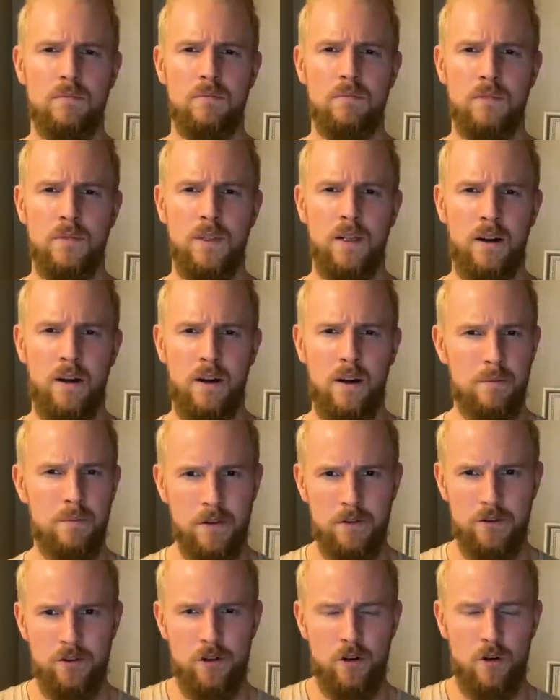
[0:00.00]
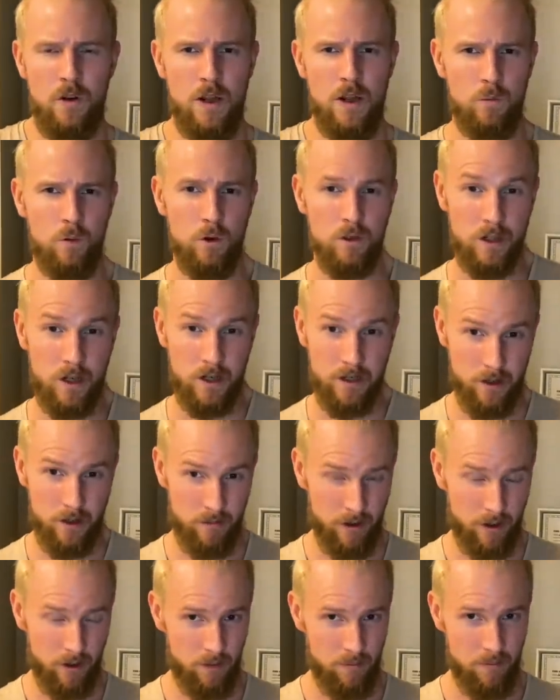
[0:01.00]
Yeah, I'm not sure like what are they
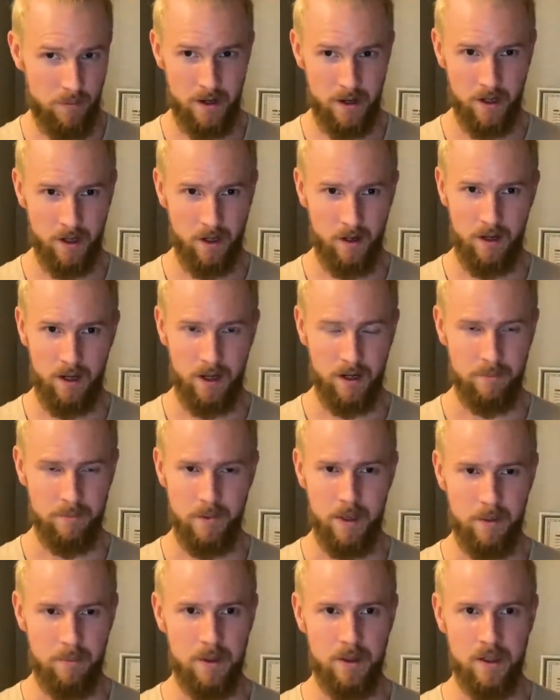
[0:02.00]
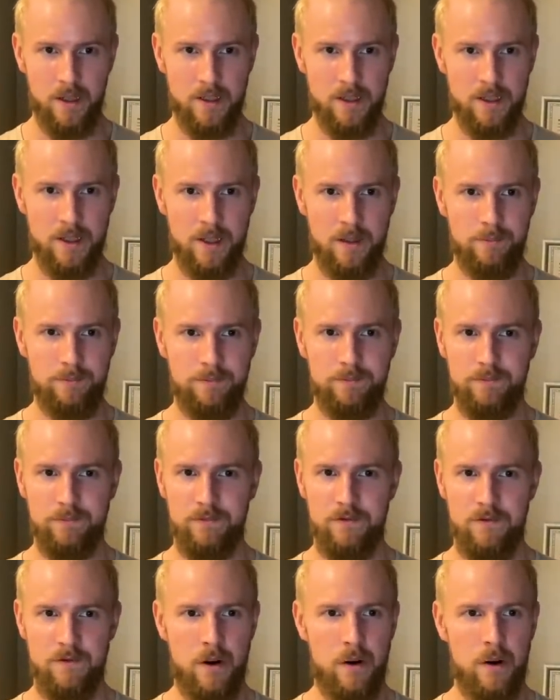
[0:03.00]
recommending, like maybe there's some
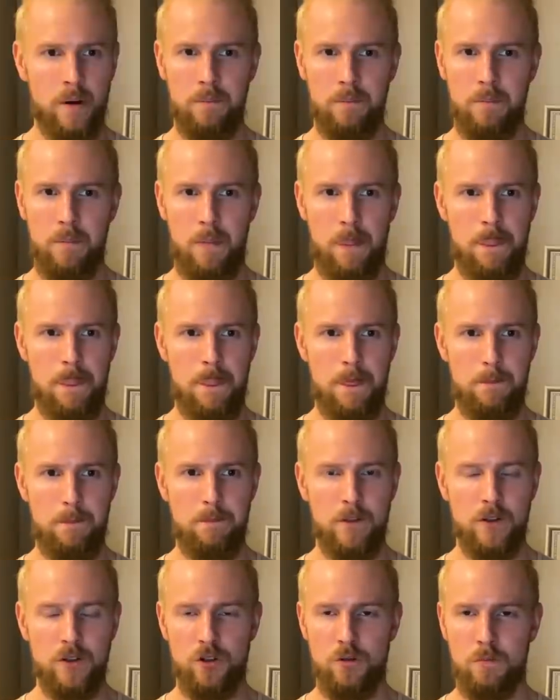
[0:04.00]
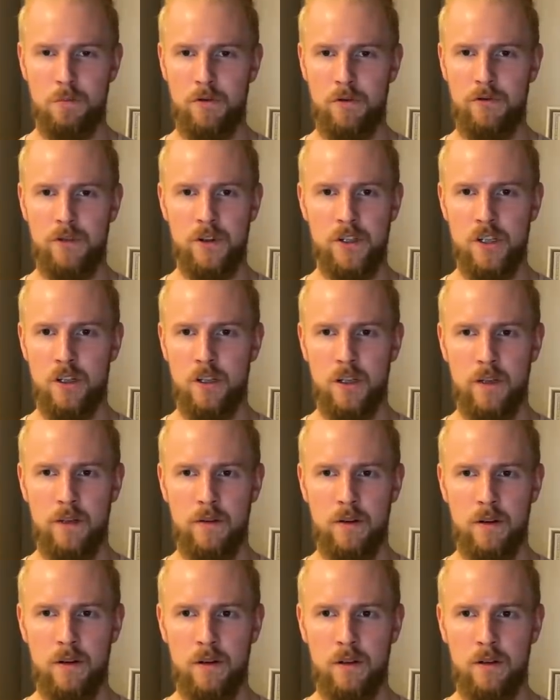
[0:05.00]
very superficial
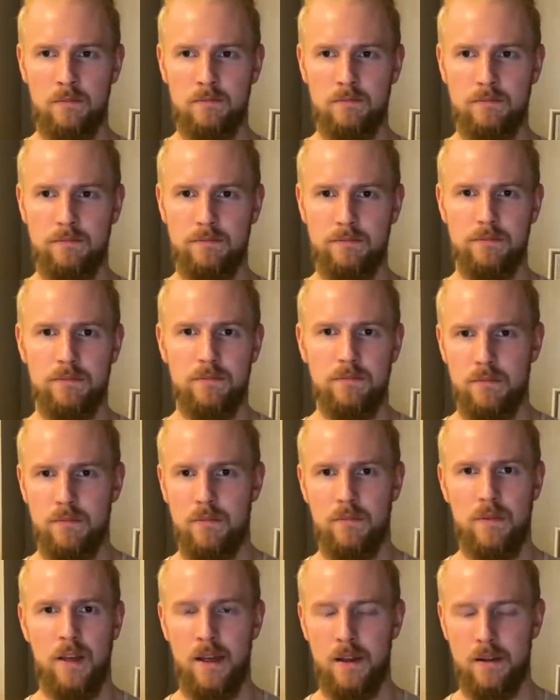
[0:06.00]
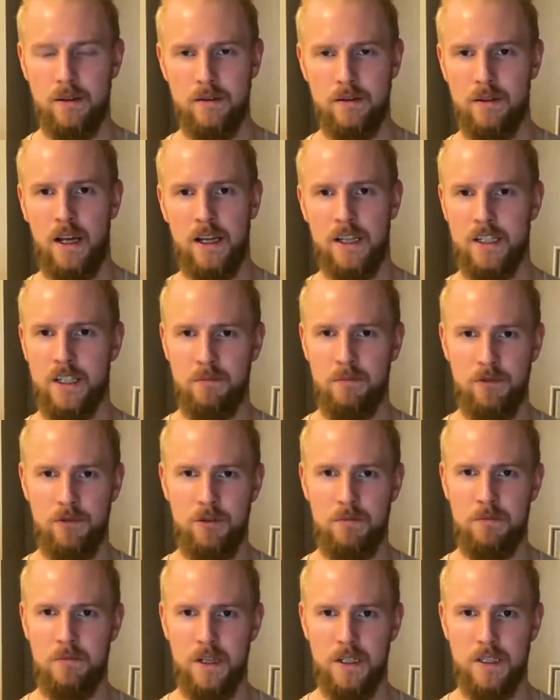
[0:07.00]
level, like some
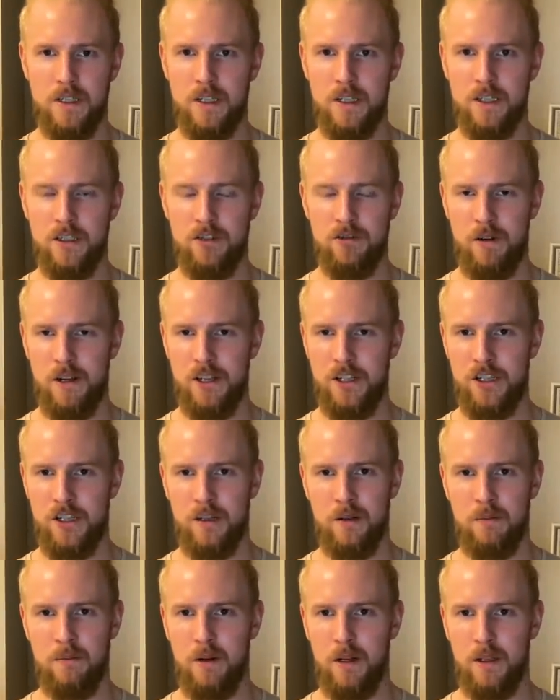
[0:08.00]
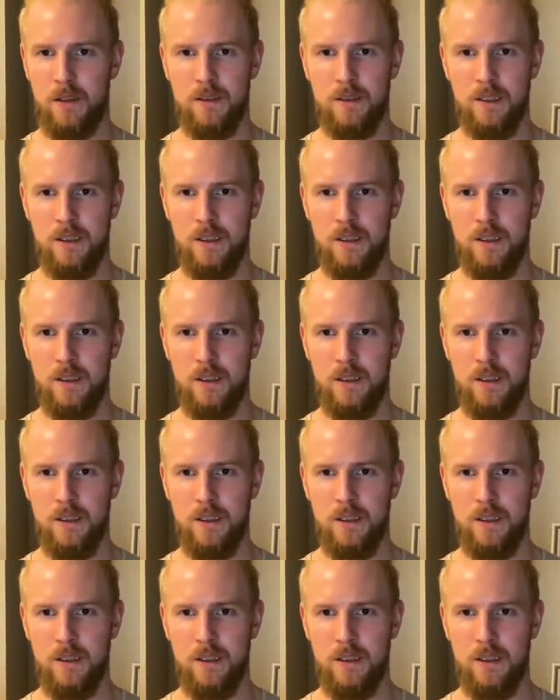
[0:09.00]
gymnastics, stretching, but